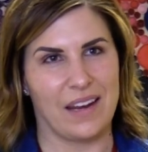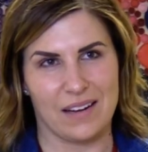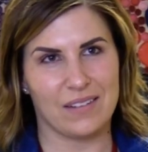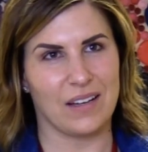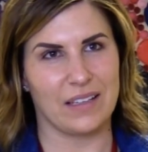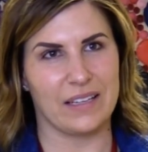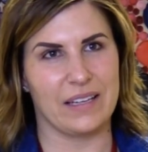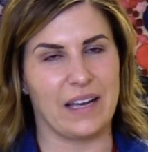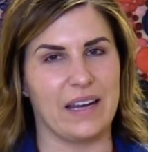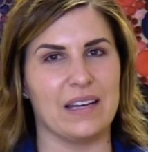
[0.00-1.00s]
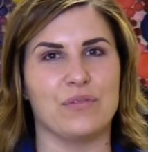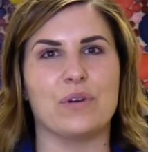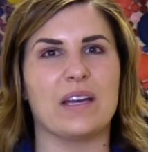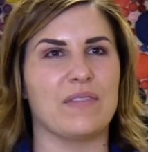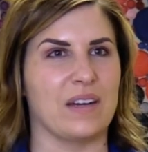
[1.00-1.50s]
eight o'clock at night if
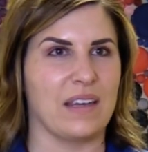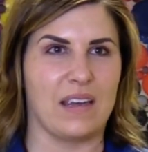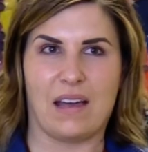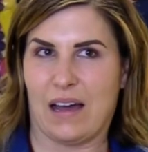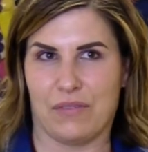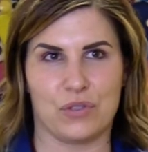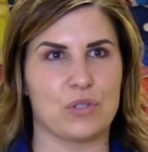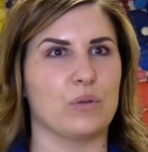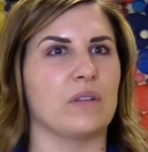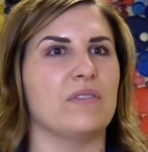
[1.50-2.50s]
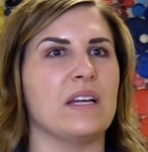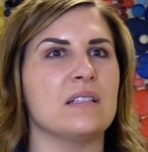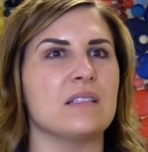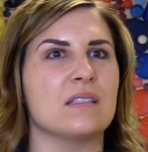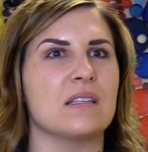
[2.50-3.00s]
we have any after school
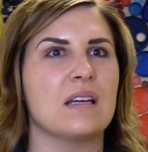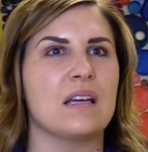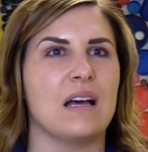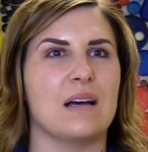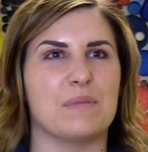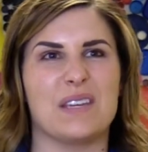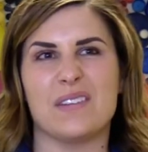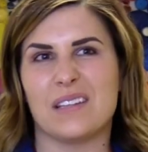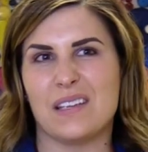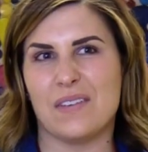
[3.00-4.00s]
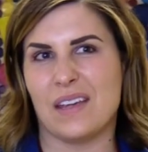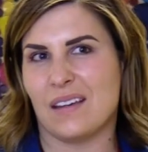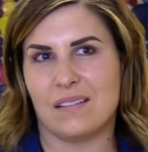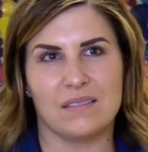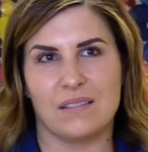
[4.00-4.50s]
events. Um, even
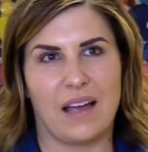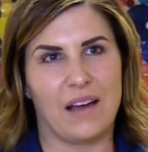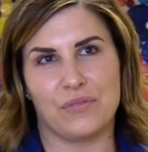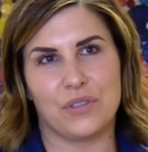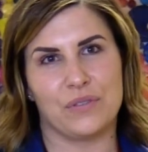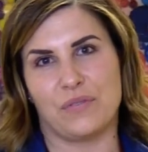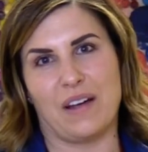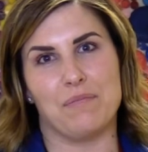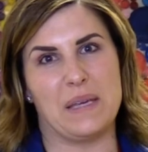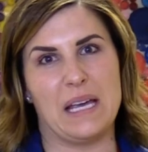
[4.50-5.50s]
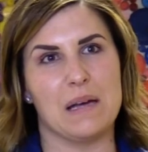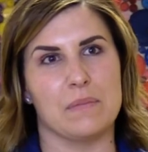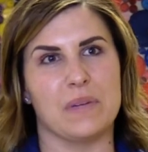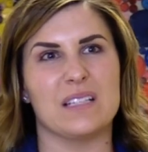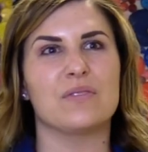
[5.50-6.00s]
leaving after 5
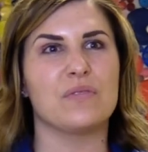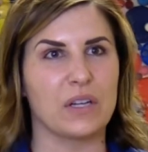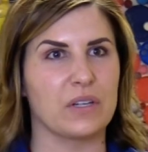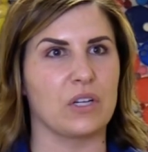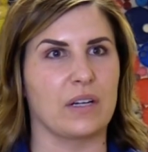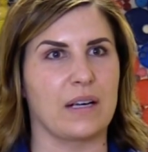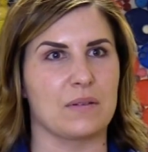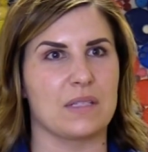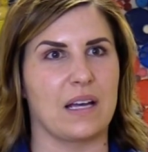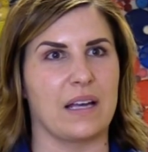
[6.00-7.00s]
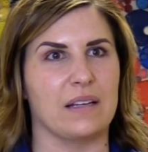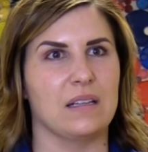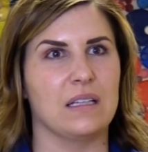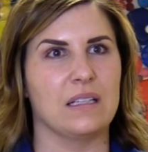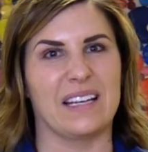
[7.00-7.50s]
p.m., it's very dark outside.
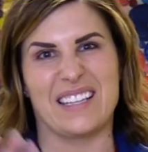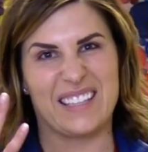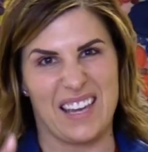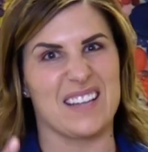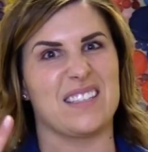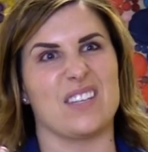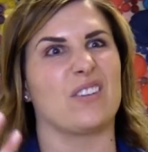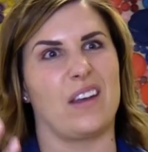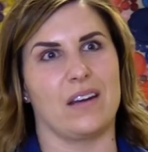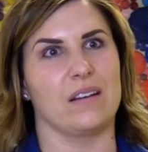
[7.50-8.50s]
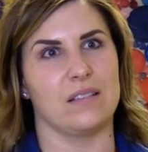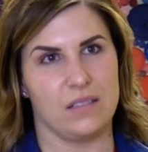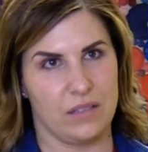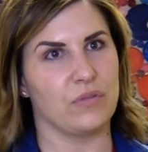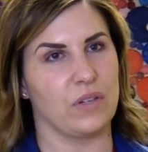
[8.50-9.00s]
Like, can't see your hand
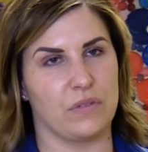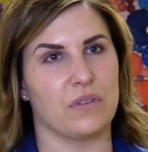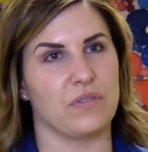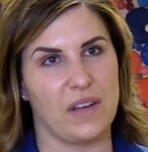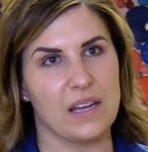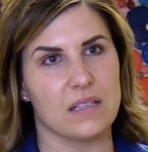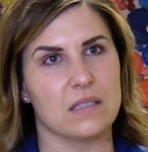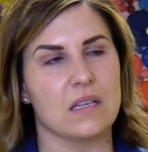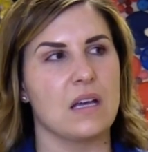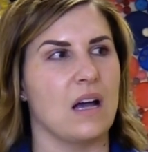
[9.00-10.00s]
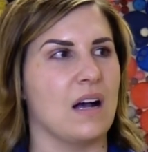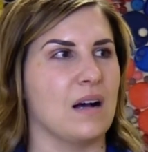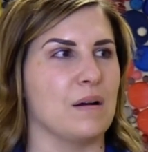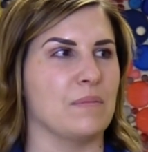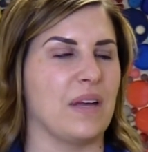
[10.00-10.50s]
in front of your face. Um,